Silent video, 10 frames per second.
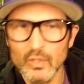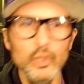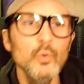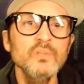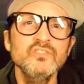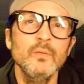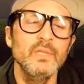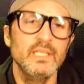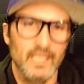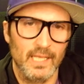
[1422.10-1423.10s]
who are some
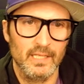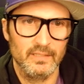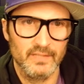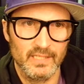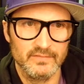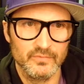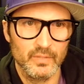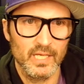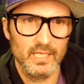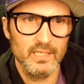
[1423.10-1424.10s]
of the candidates?
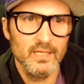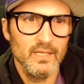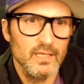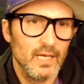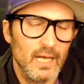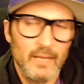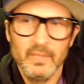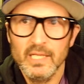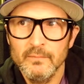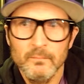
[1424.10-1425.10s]
Okay. I
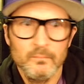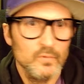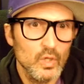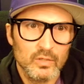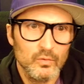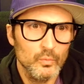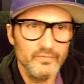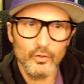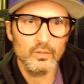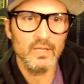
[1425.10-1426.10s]
mean, look,
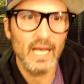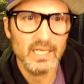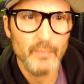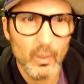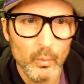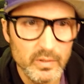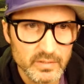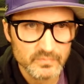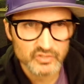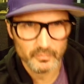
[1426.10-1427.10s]
we've heard a lot about
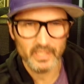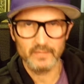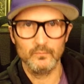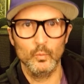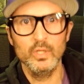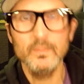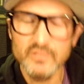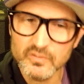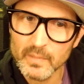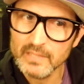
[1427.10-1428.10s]
William Schmidt. William
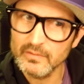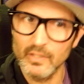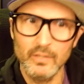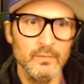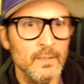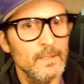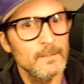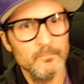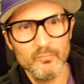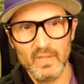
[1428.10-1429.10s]
Schmidt, though,
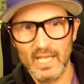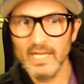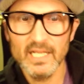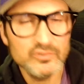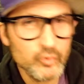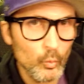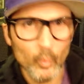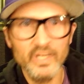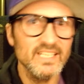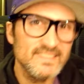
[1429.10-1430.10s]
had a
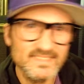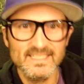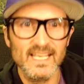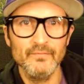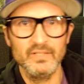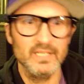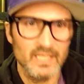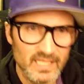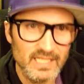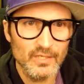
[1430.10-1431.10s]
27
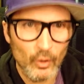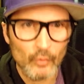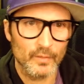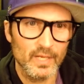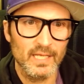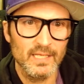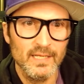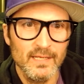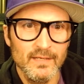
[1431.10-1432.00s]
ERA